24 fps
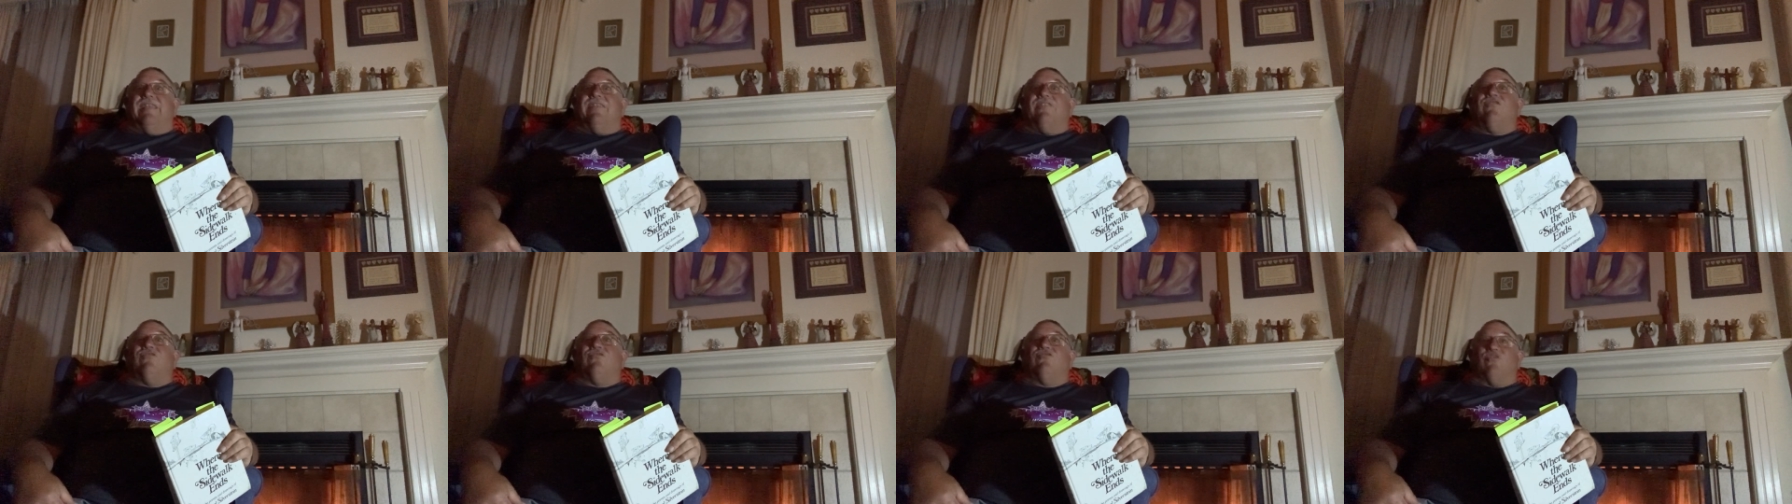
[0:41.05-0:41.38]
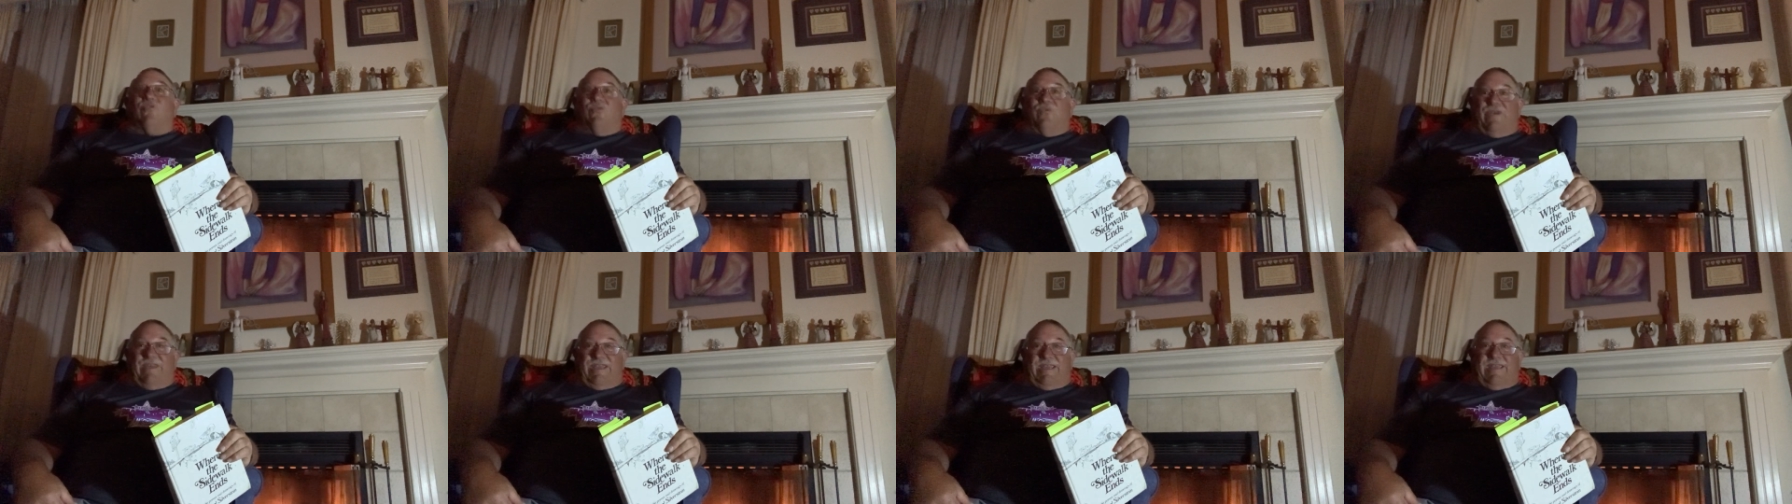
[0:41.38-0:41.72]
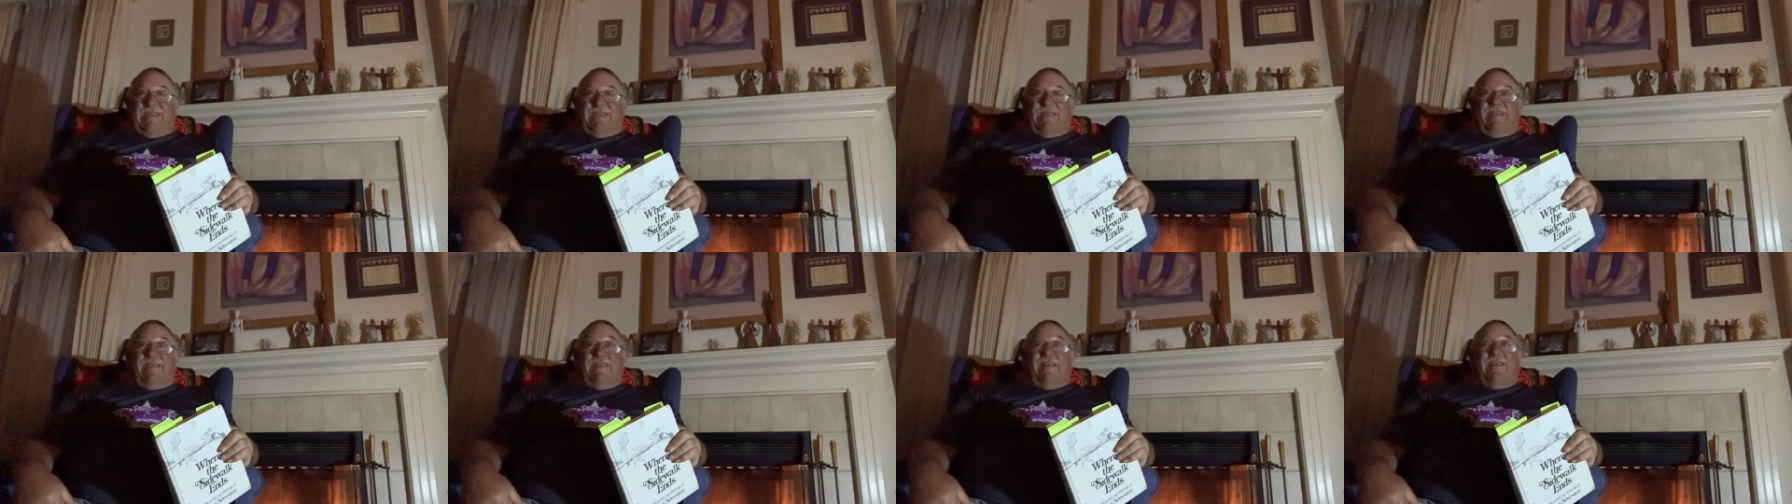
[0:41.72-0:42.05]
enjoy
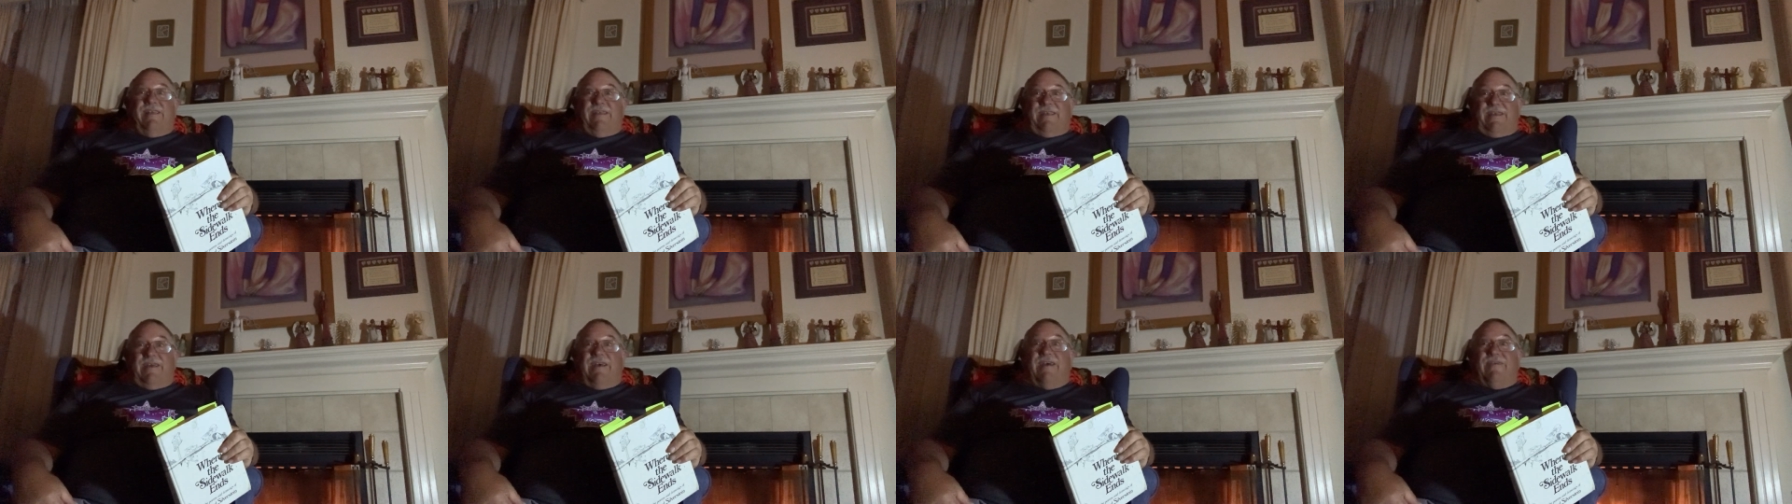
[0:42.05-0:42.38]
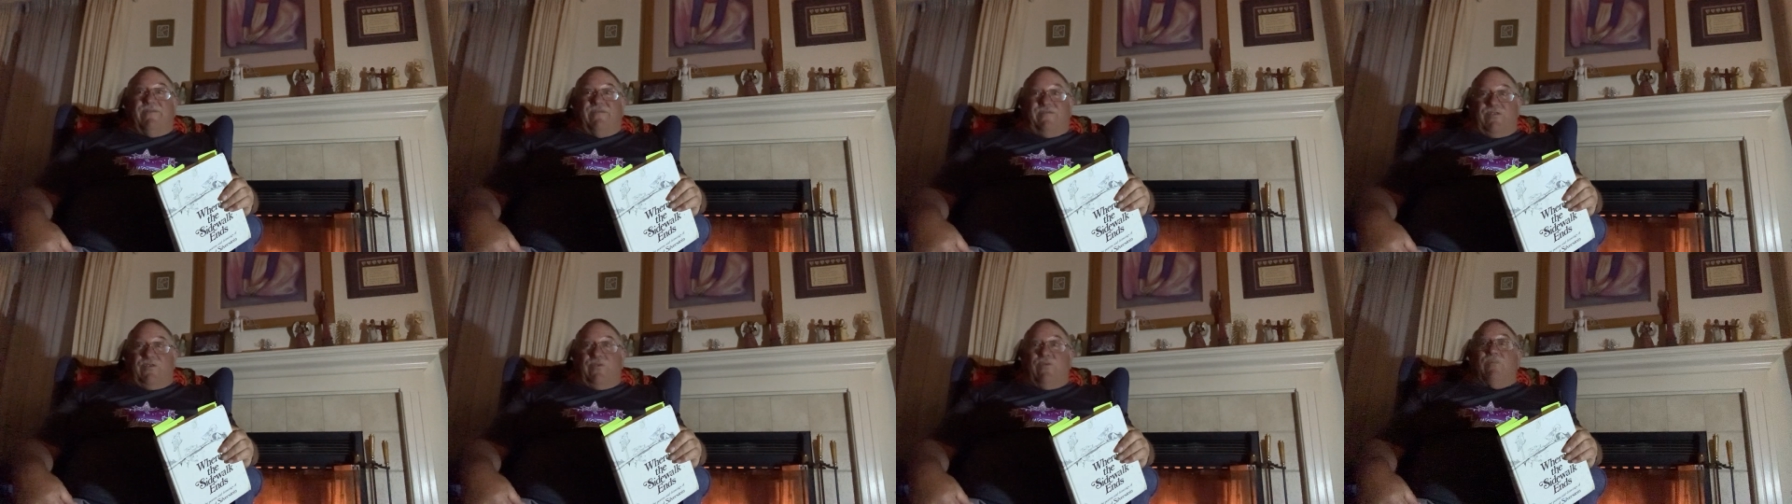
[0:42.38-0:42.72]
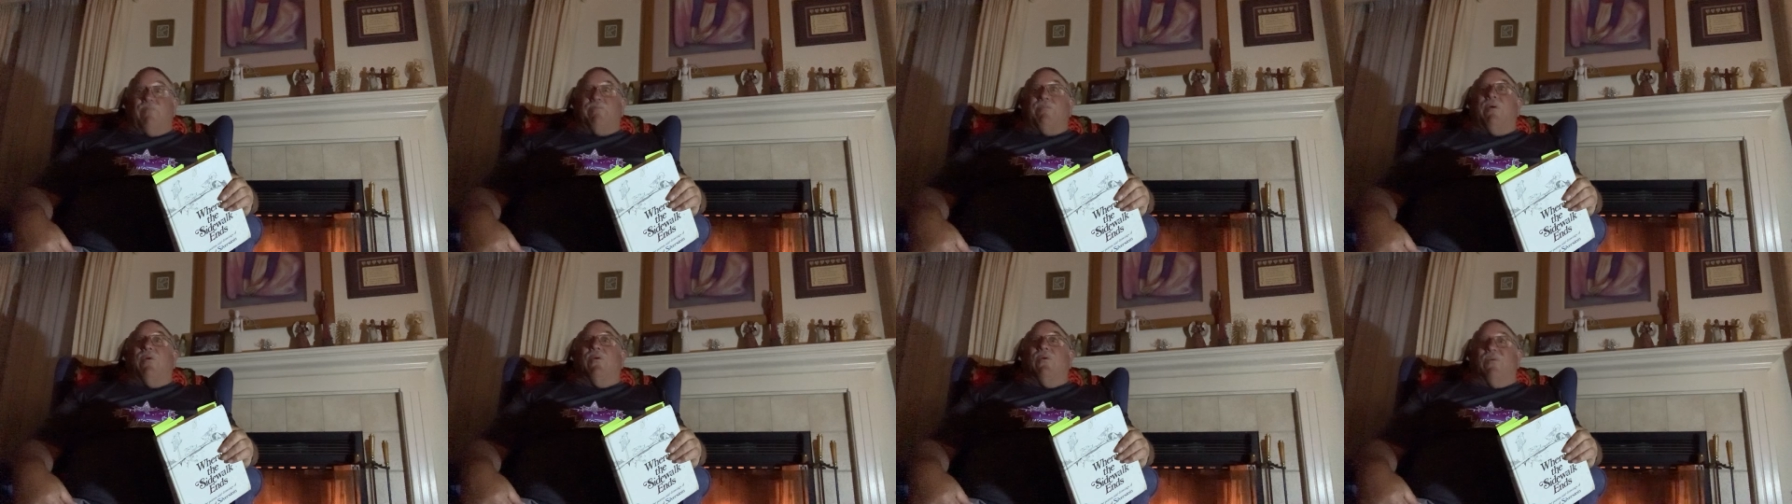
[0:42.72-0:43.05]
a few
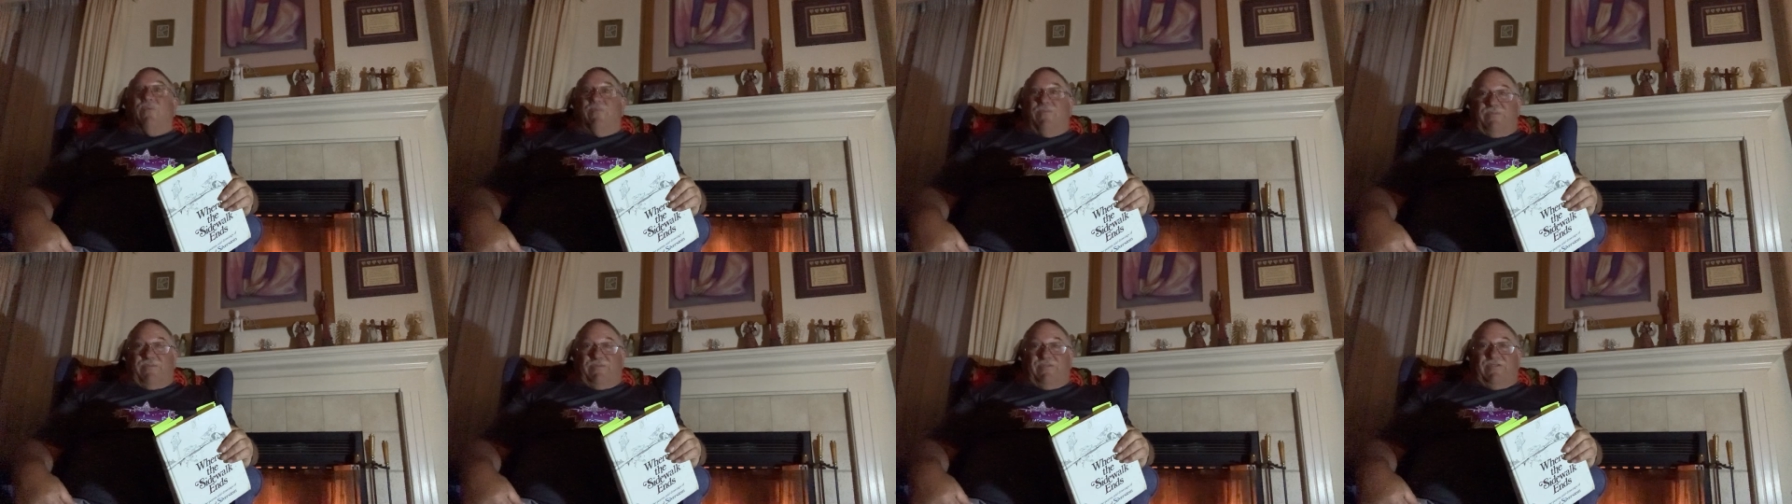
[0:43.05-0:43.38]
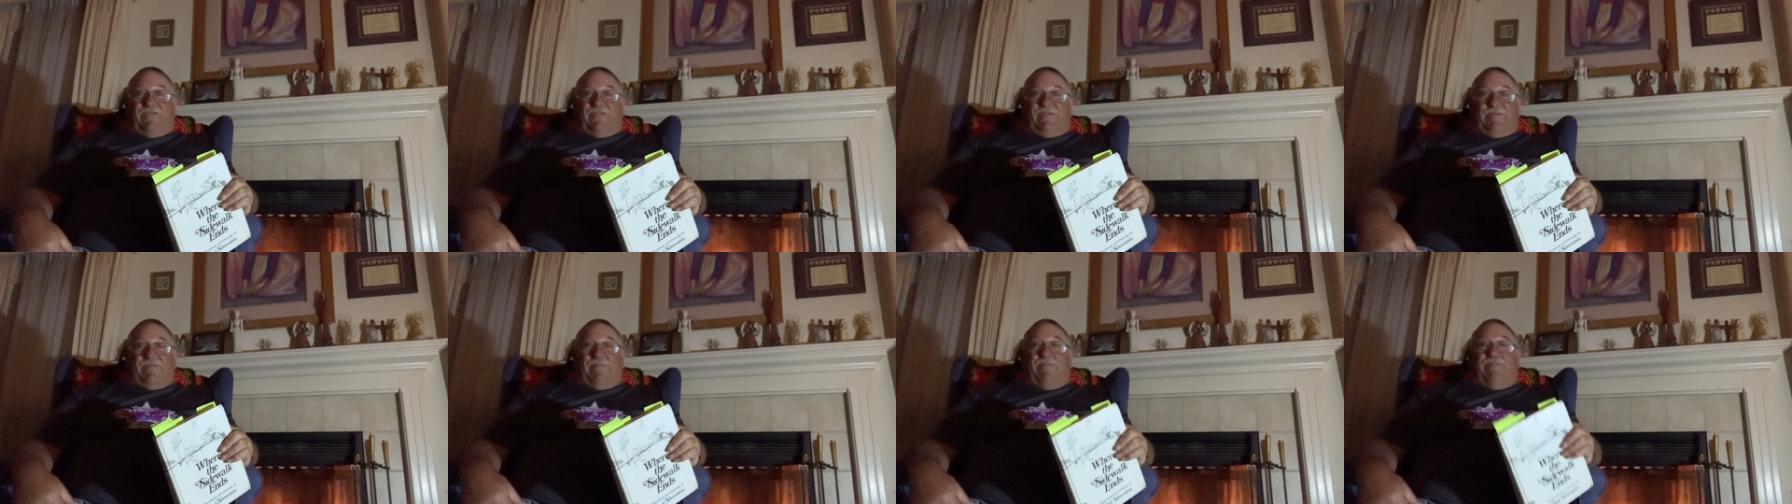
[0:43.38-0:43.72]
poems